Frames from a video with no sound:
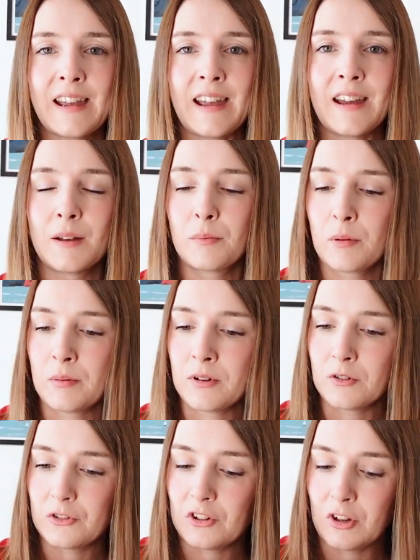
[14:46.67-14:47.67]
Yeah, probably
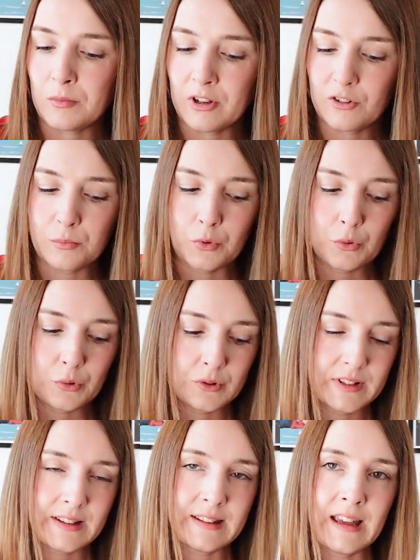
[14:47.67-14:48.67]
not too much
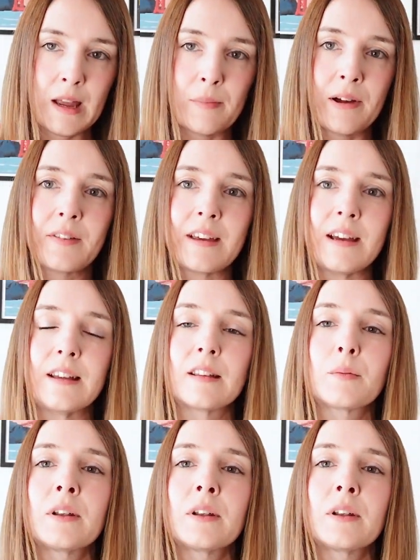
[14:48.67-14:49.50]
more to say about this.